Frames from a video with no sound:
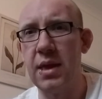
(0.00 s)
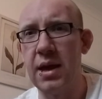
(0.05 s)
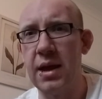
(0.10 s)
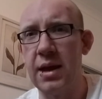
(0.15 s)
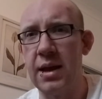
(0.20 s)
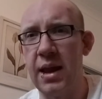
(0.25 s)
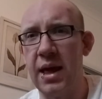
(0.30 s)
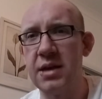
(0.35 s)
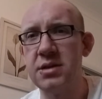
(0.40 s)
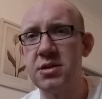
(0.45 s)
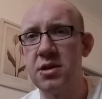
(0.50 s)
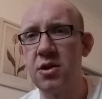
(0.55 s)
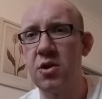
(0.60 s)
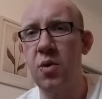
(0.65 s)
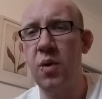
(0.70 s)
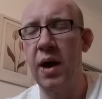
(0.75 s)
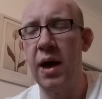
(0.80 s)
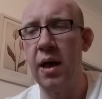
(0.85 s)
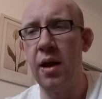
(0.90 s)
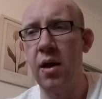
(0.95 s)
He lasted
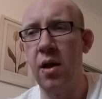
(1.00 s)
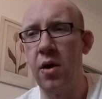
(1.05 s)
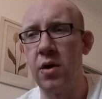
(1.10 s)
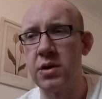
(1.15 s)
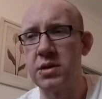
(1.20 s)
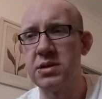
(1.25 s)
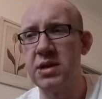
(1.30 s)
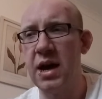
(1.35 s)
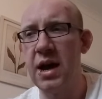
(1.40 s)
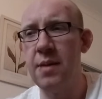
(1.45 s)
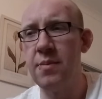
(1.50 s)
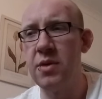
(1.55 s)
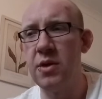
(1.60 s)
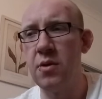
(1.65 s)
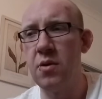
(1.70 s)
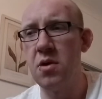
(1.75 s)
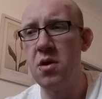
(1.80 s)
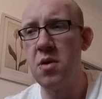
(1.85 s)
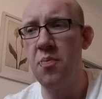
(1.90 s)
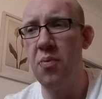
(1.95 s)
quite a long time.
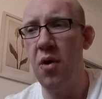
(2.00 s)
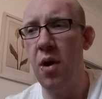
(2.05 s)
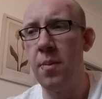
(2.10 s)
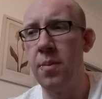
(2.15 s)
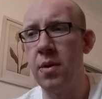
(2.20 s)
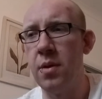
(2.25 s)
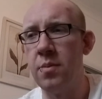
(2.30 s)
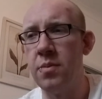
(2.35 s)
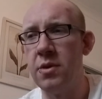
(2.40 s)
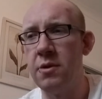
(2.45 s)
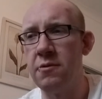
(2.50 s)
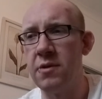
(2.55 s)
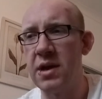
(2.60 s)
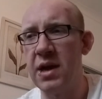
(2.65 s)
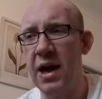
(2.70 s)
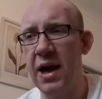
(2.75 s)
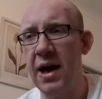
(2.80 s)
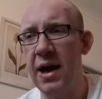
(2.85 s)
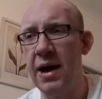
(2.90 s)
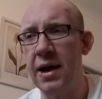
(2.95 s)
The only problem that he
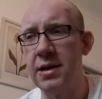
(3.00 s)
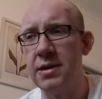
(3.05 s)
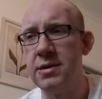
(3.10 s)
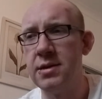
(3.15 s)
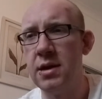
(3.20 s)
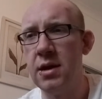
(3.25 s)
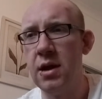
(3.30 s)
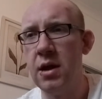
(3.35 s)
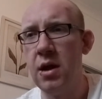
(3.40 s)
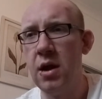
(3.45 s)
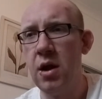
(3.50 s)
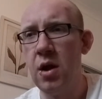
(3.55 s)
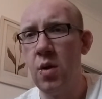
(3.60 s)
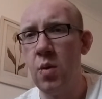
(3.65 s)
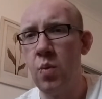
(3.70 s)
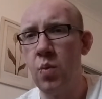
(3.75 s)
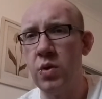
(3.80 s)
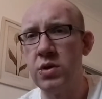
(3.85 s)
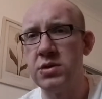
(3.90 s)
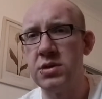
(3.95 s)
had
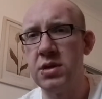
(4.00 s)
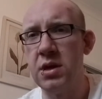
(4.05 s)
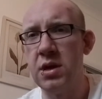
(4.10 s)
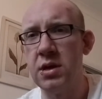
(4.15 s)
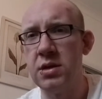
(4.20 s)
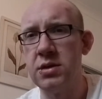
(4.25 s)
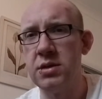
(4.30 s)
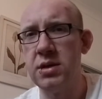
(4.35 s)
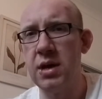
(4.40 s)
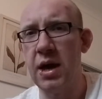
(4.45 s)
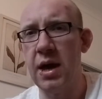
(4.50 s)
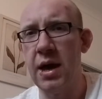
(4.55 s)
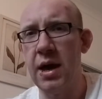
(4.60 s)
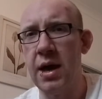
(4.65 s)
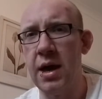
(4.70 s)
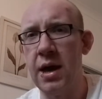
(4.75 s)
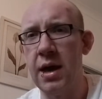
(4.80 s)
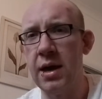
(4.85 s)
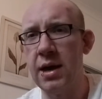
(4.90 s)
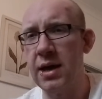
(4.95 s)
was
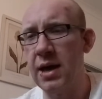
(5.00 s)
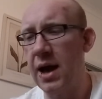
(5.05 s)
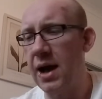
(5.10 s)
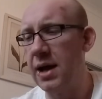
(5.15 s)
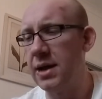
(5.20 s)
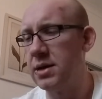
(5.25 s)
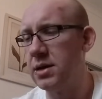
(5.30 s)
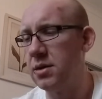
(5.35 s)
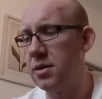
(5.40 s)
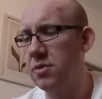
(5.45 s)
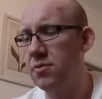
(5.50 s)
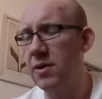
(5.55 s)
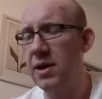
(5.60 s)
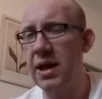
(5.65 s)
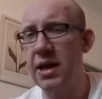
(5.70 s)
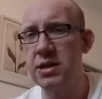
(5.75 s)
that he had 3